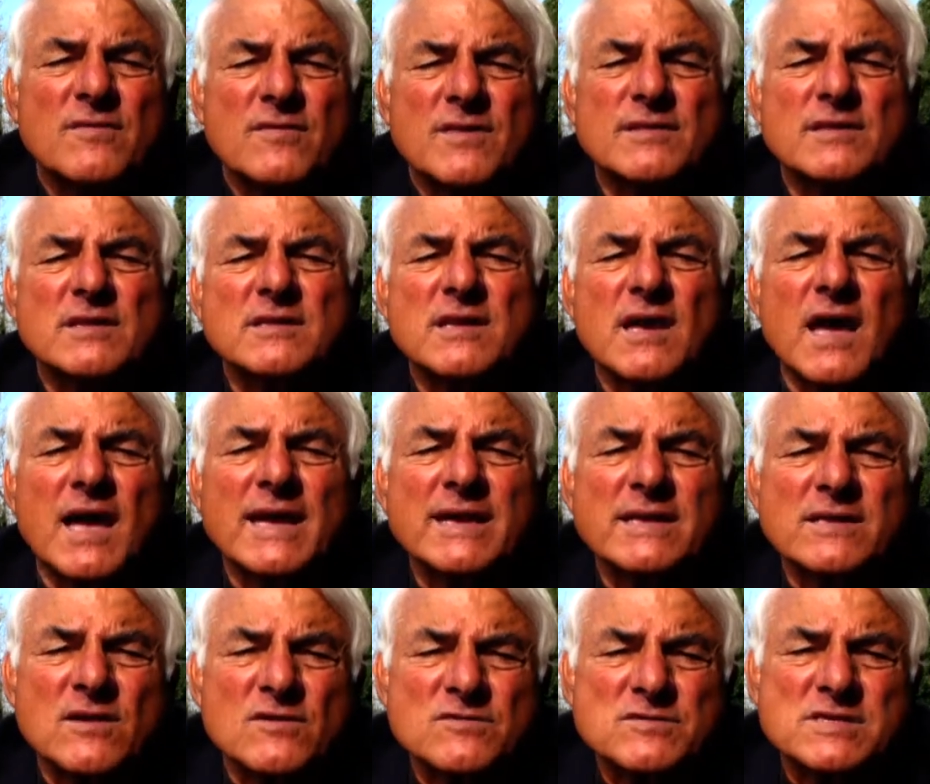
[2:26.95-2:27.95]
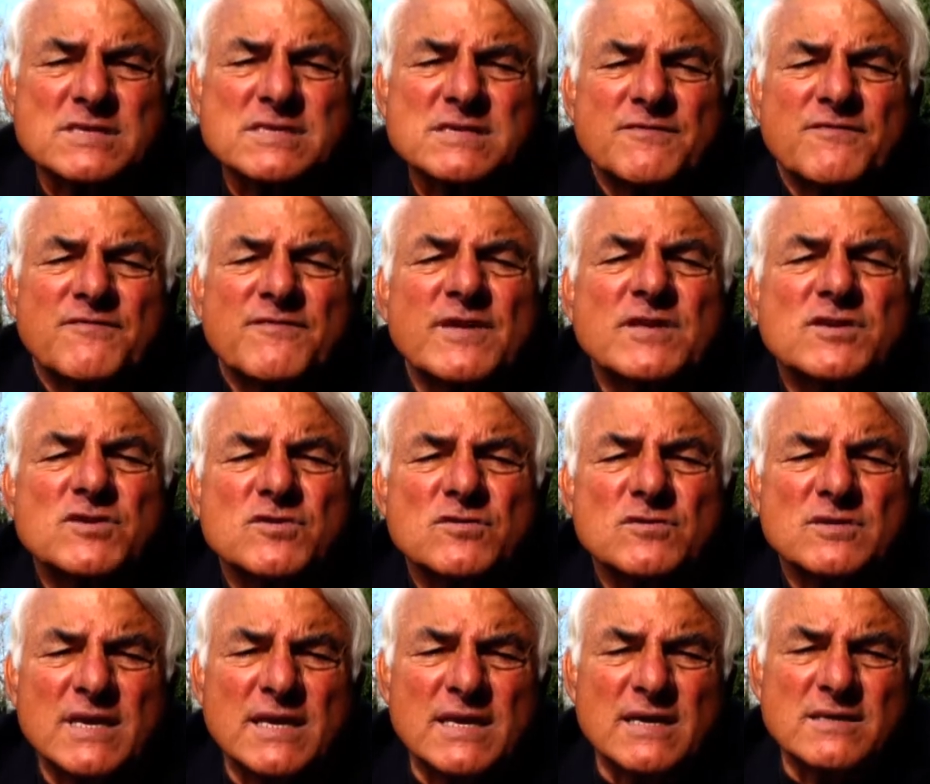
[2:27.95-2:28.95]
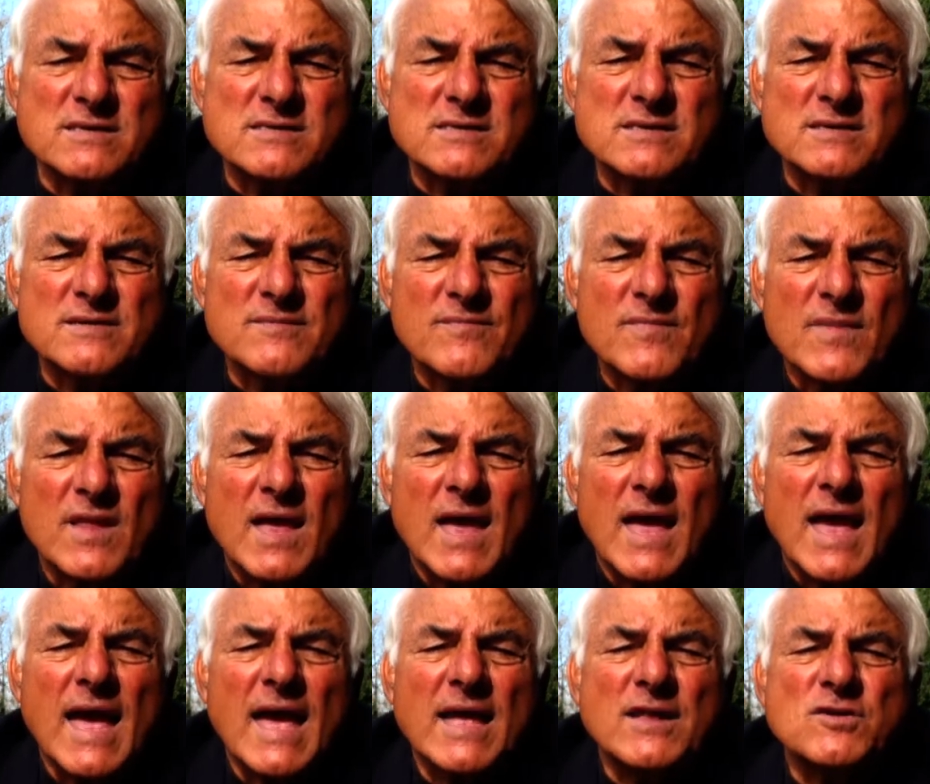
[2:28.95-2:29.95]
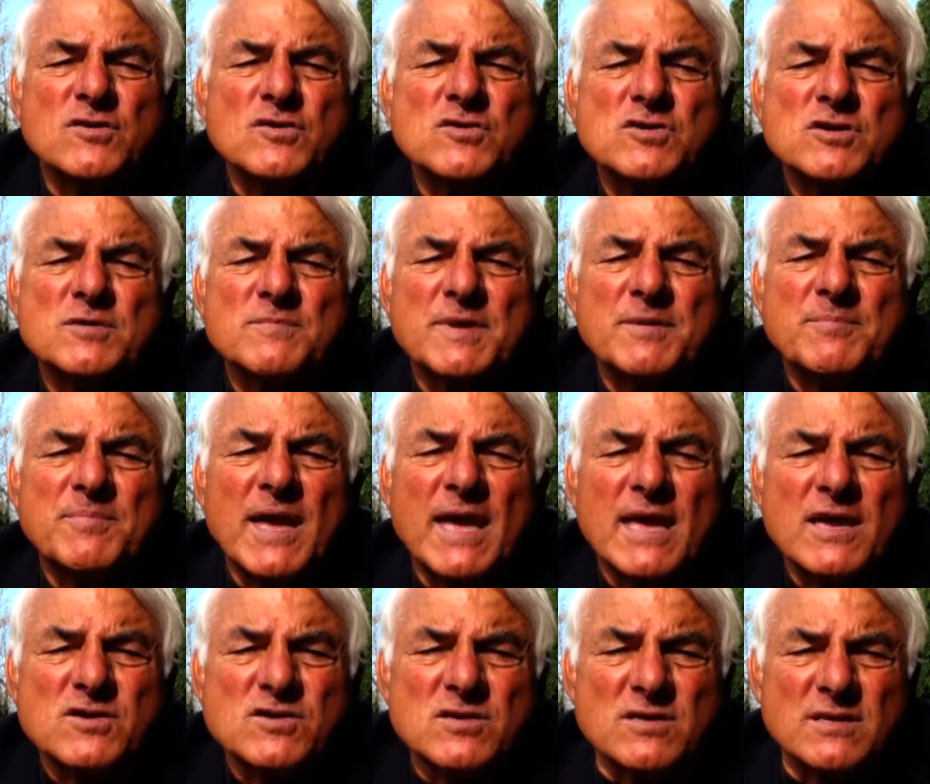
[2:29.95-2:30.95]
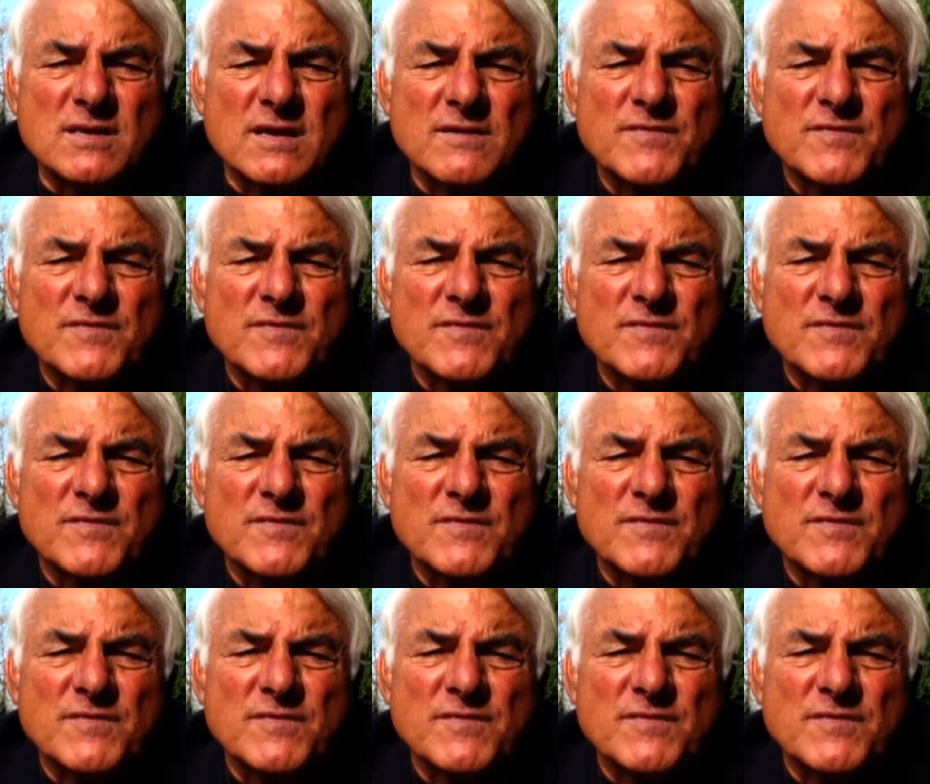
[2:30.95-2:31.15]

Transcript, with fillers: that the diagnosis fit your needs, and you should be patient.